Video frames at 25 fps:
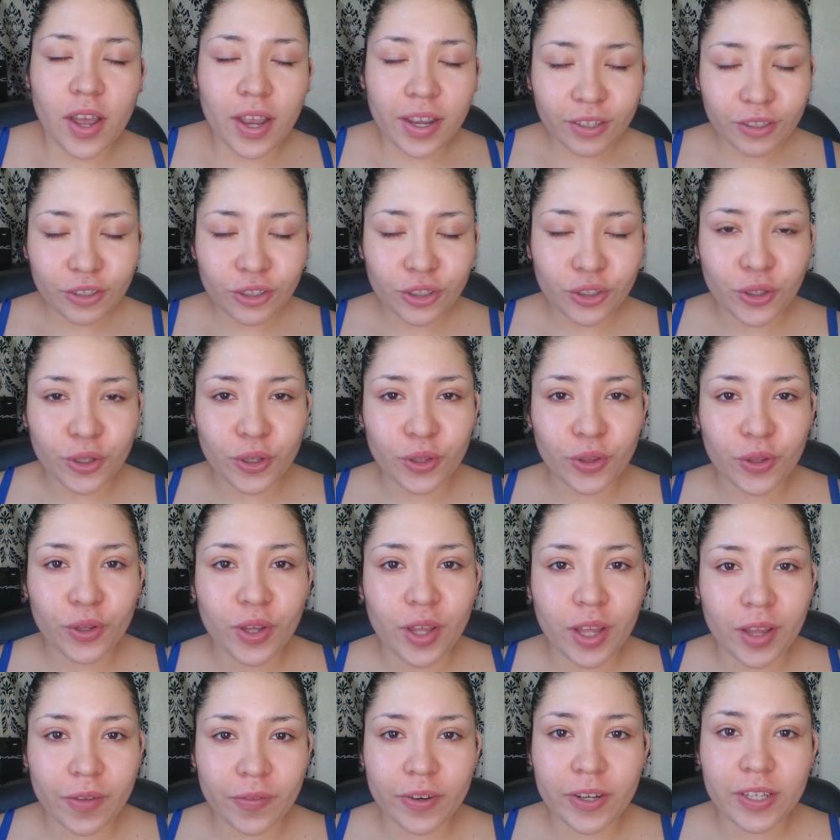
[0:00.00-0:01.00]
I'm gonna show you the
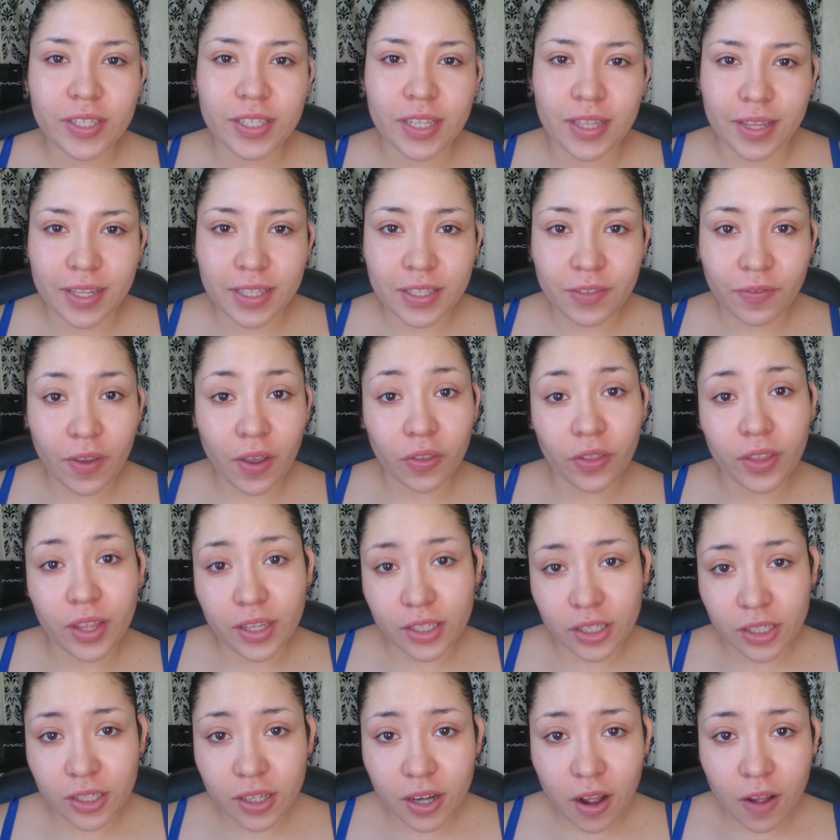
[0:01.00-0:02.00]
coverage that this
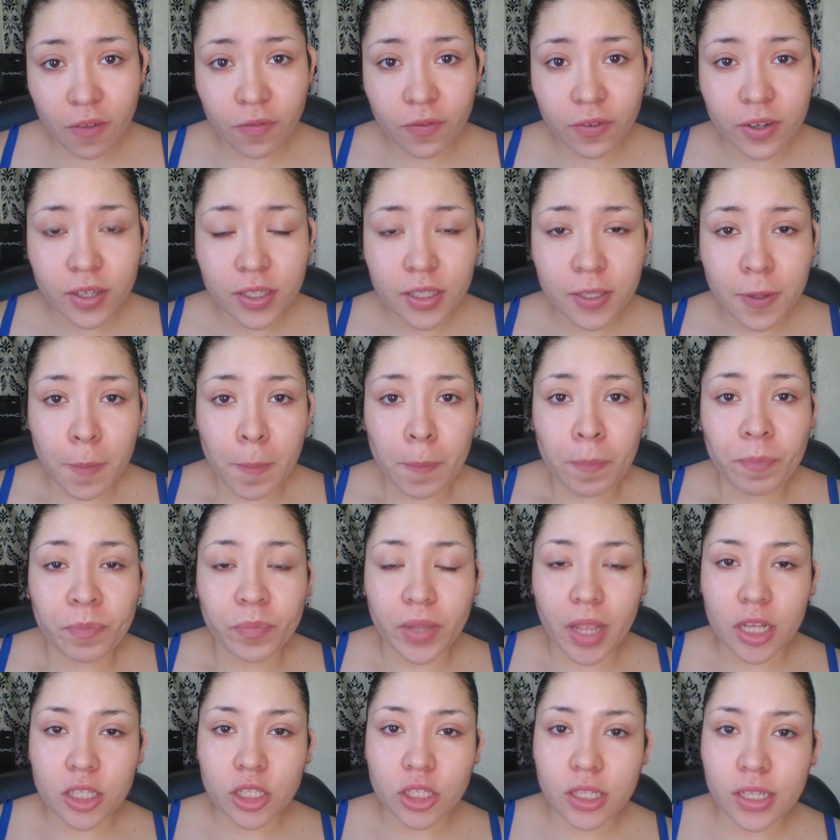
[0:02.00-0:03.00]
foundation offers.
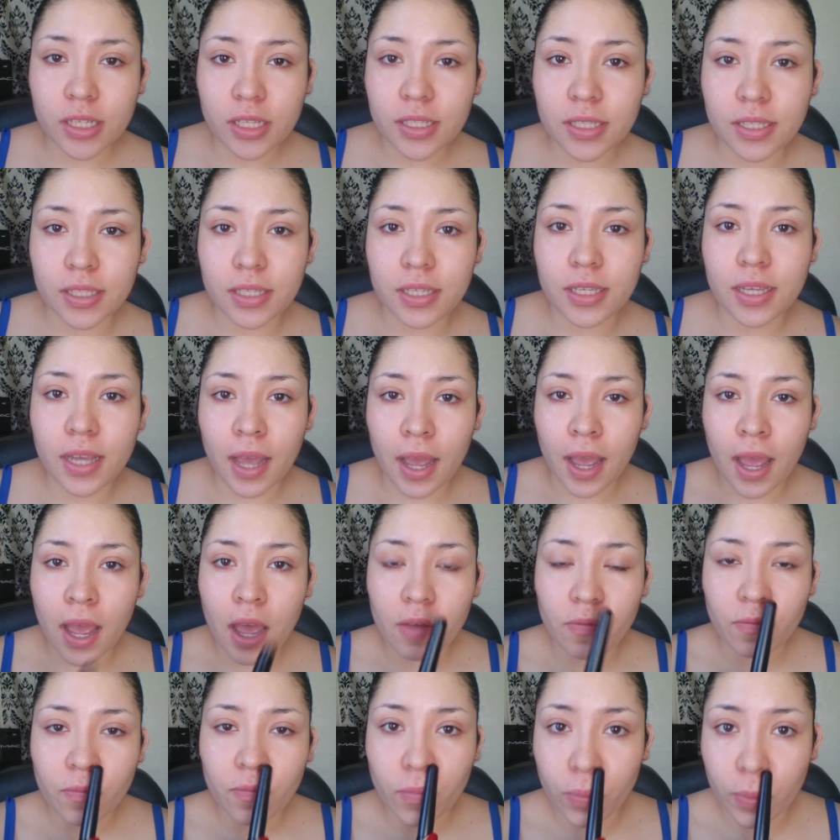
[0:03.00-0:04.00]
As you can see, I
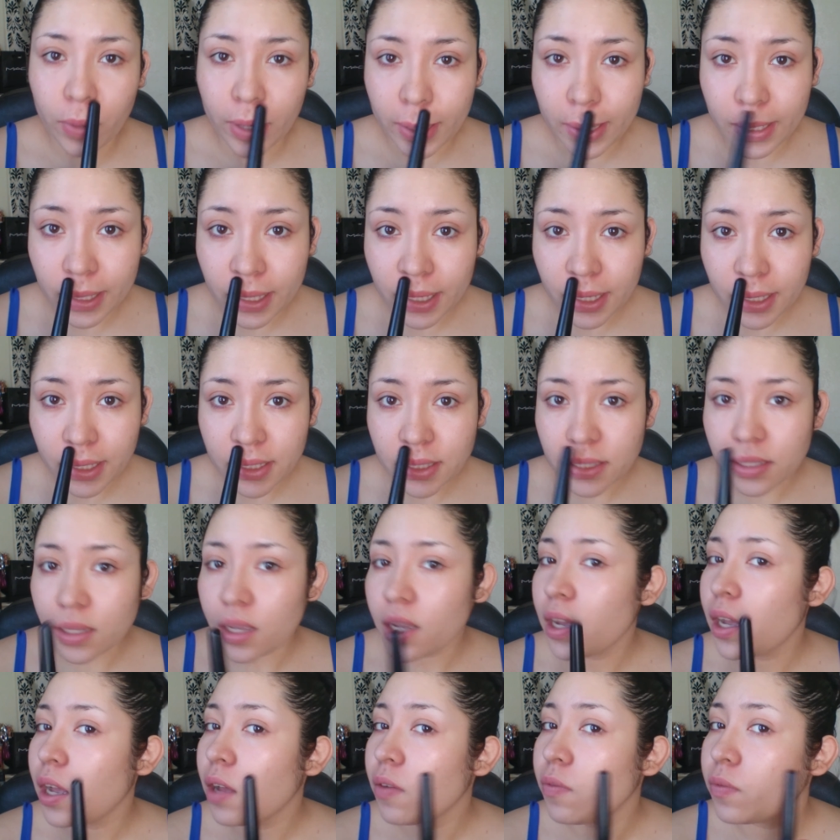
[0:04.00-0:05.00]
have redness,
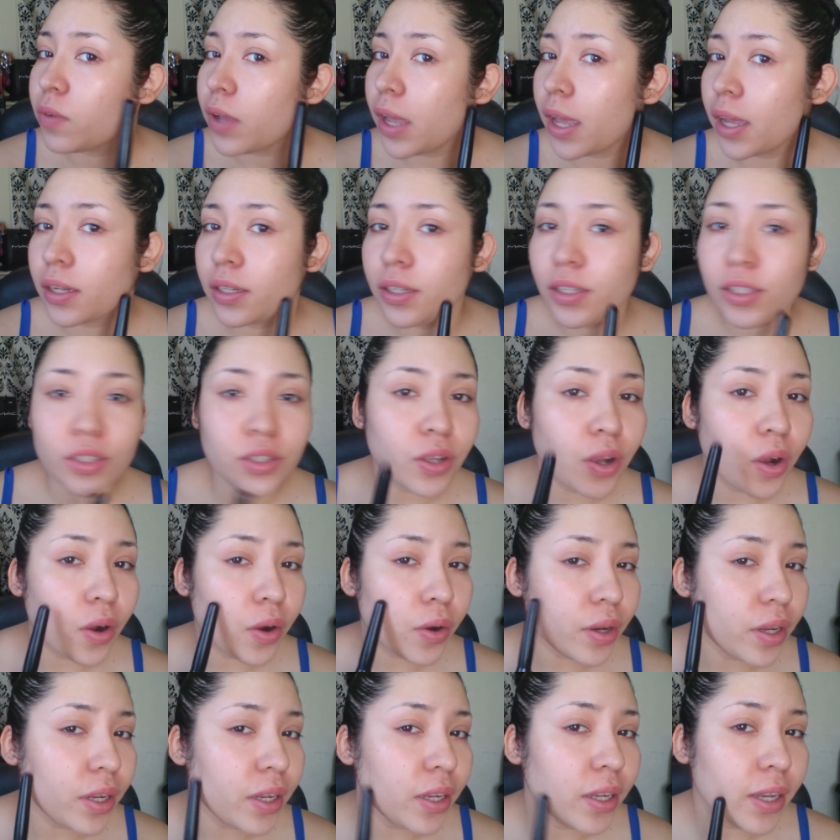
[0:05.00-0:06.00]
I have acne
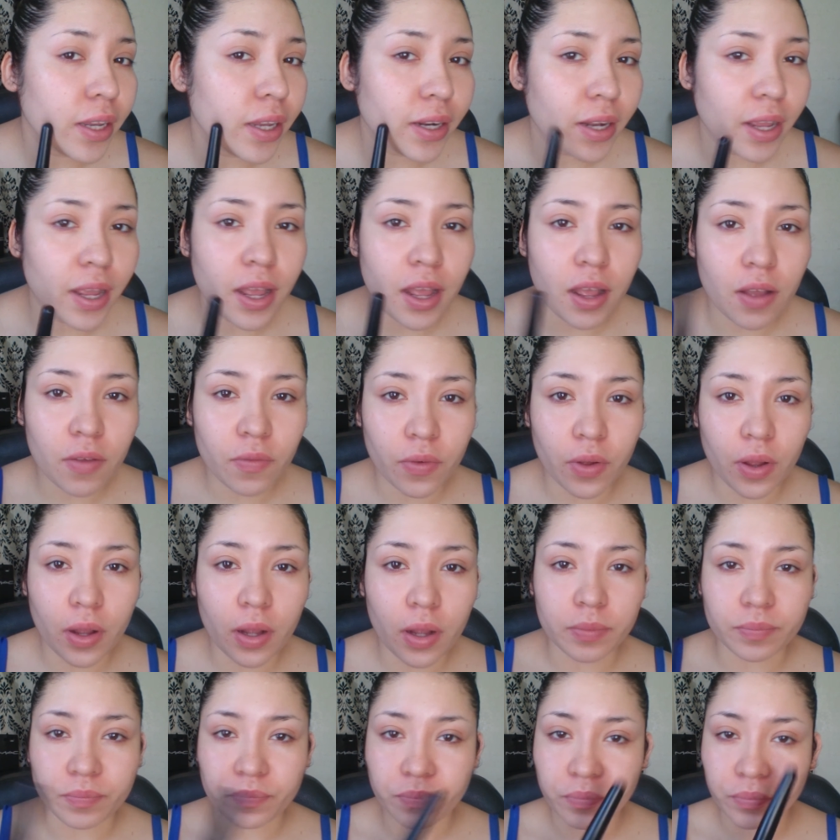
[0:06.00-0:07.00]
scarring, and I have
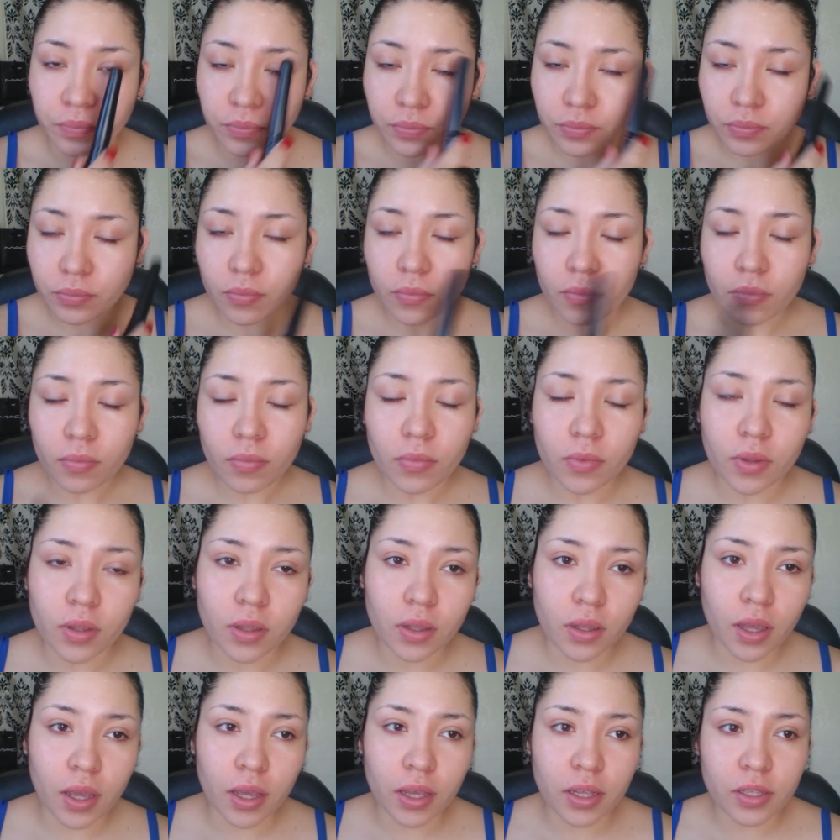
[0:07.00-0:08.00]

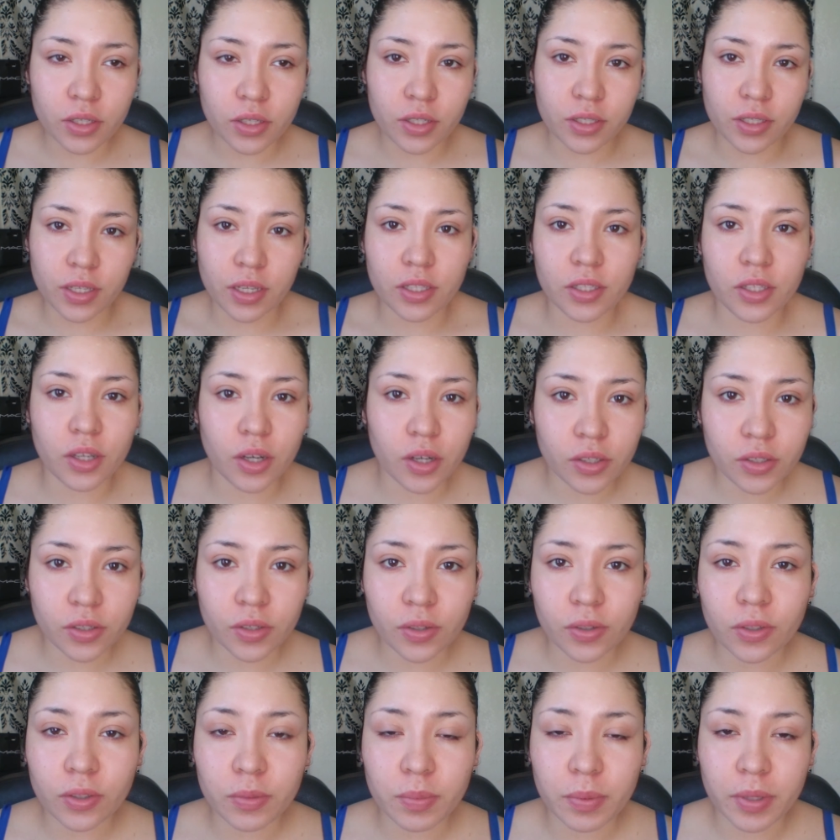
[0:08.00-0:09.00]
I guess you could say dark
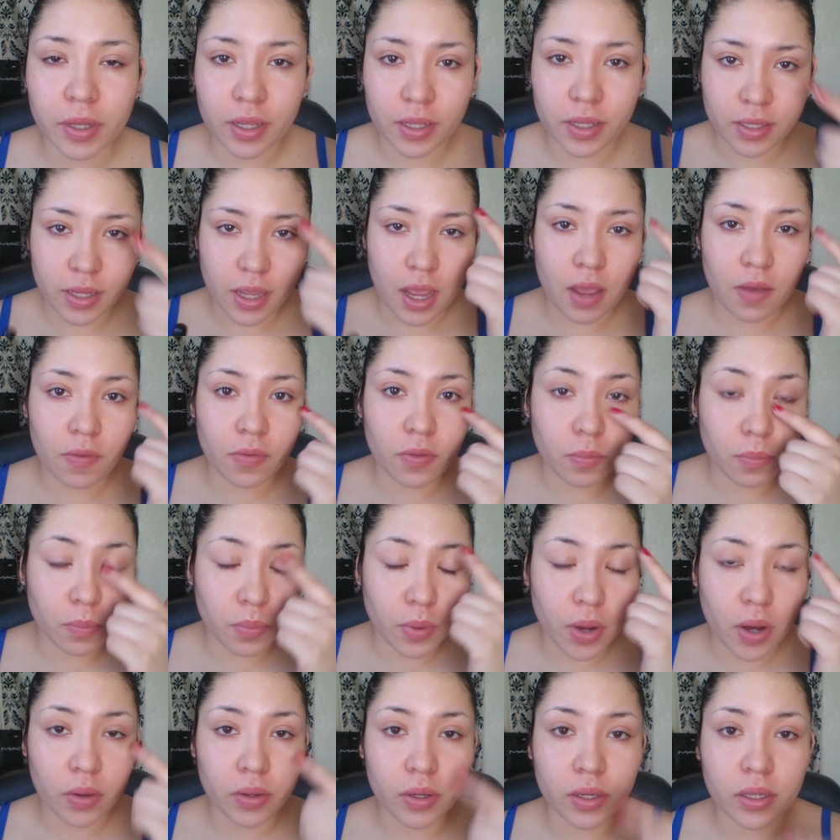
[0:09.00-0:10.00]
circles because I have the
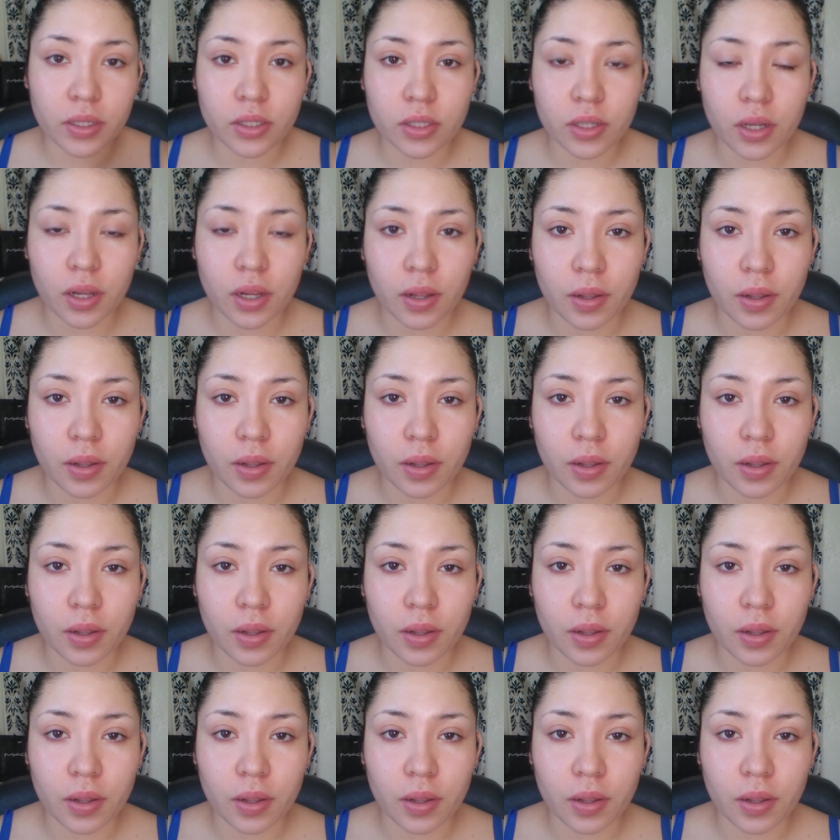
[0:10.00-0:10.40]
brownish